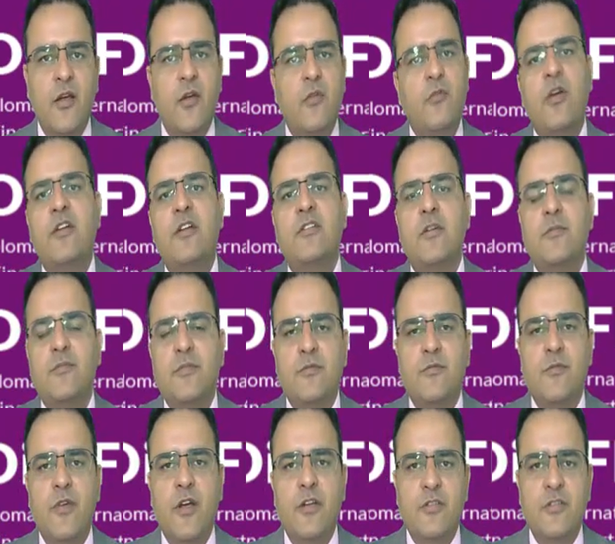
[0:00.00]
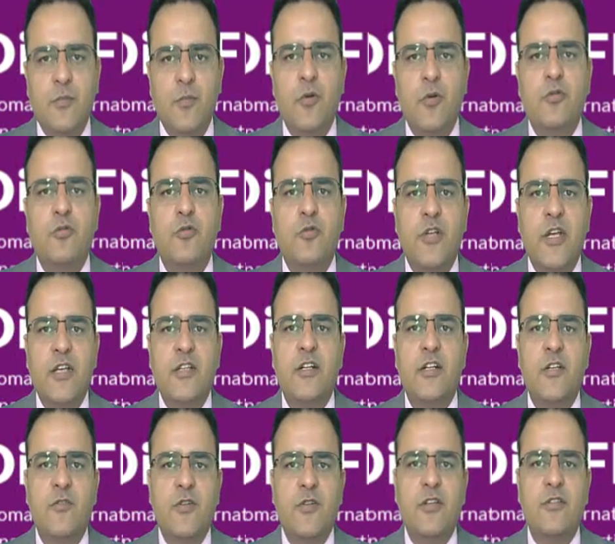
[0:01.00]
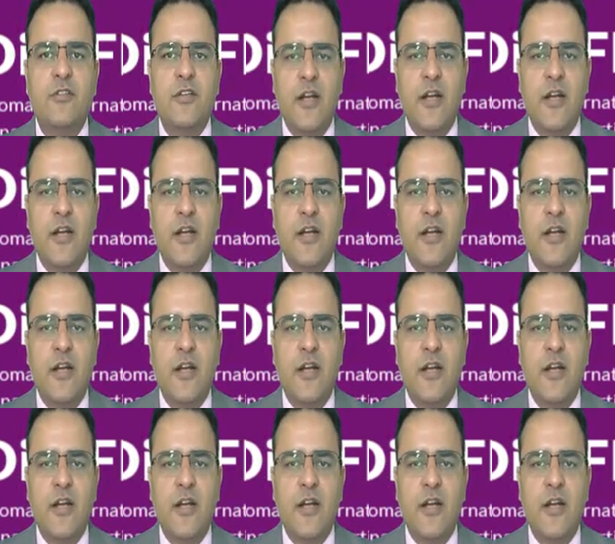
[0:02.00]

we are supposed to take the difference